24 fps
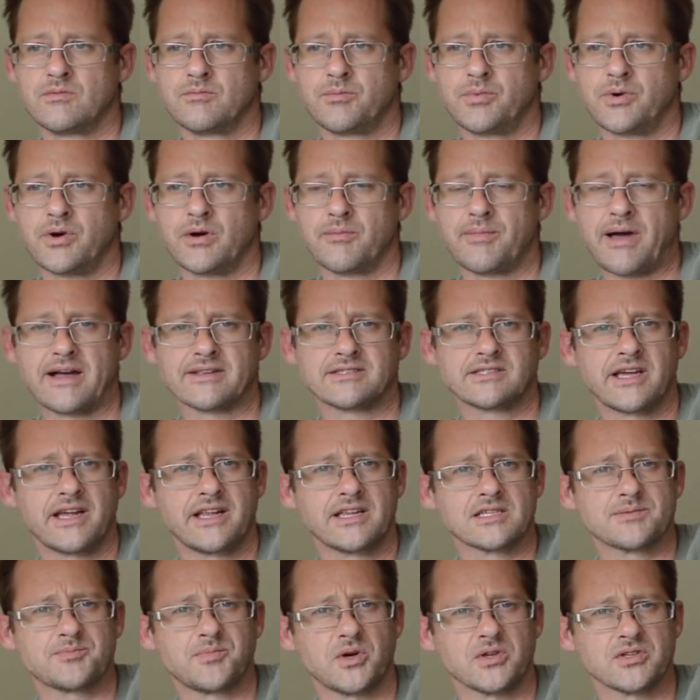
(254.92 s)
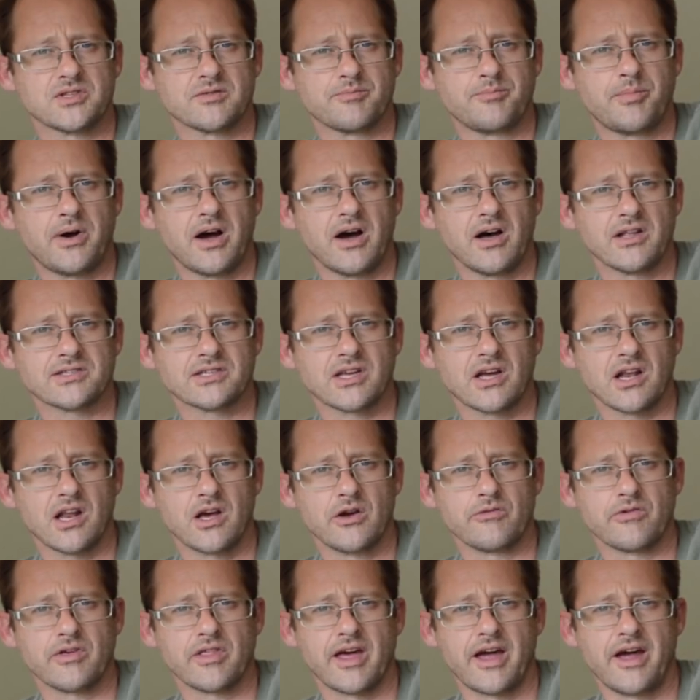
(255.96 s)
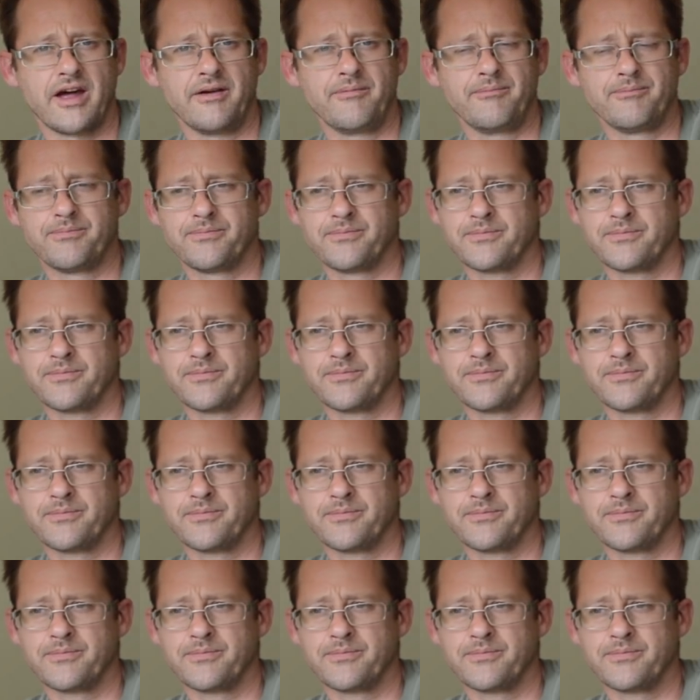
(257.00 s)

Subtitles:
put about 10 spods of particle over there,